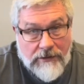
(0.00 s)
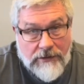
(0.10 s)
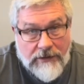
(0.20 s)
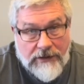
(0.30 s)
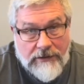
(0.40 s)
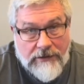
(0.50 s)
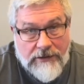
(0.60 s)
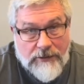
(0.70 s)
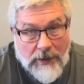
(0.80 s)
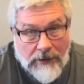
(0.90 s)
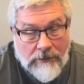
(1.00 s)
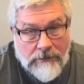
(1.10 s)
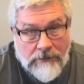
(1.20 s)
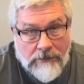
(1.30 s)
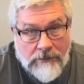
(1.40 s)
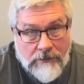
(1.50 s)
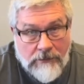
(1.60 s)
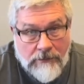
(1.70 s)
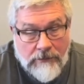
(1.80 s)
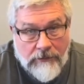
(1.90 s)
of the smell.
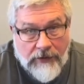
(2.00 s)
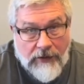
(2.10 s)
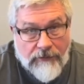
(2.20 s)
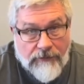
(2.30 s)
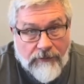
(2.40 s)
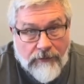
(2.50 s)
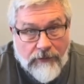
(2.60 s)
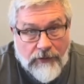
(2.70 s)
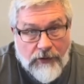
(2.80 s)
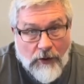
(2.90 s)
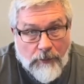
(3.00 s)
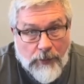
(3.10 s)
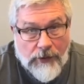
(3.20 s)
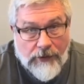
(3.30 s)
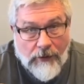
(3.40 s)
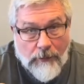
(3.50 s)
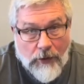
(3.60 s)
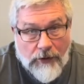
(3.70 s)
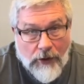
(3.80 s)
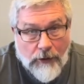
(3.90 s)
If you don't put a
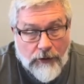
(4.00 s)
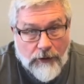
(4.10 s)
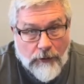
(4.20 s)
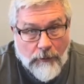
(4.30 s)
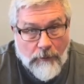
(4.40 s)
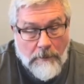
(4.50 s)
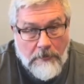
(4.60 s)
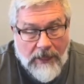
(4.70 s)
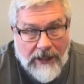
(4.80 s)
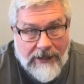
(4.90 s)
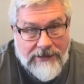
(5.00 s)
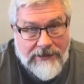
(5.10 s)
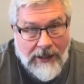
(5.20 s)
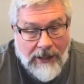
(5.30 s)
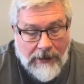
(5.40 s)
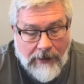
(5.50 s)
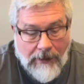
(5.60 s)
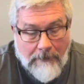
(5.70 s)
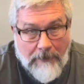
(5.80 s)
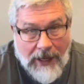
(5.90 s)
bouillon cube inside
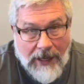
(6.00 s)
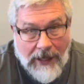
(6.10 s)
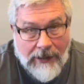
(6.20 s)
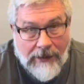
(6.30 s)
a bag